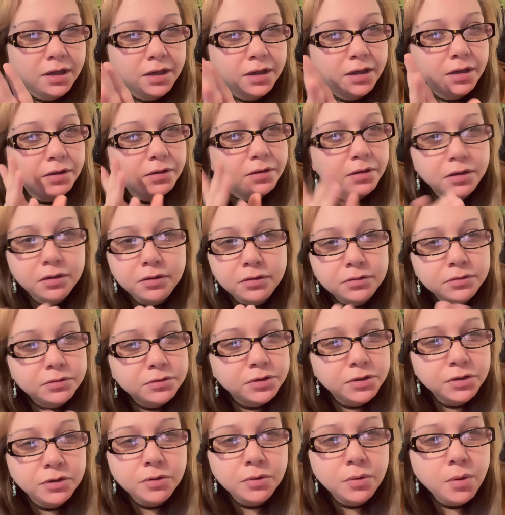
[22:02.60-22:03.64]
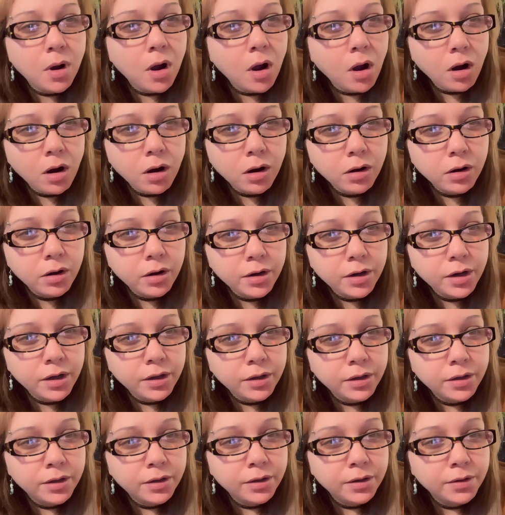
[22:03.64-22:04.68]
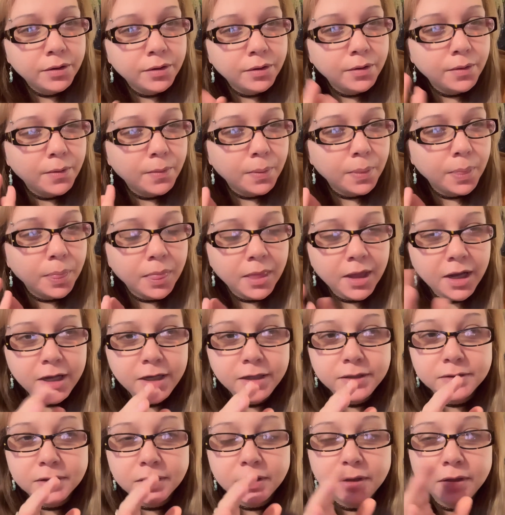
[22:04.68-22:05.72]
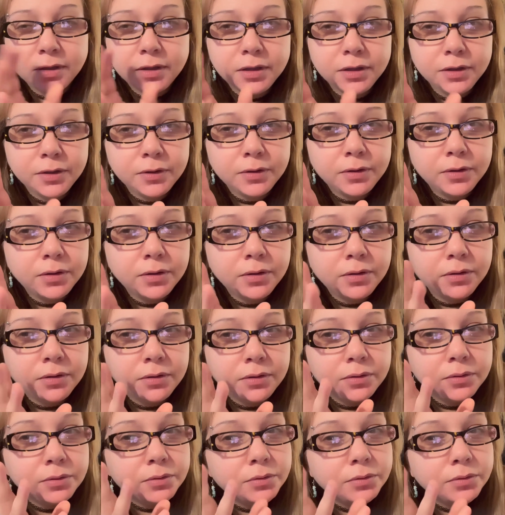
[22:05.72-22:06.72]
a little too hard. It's a little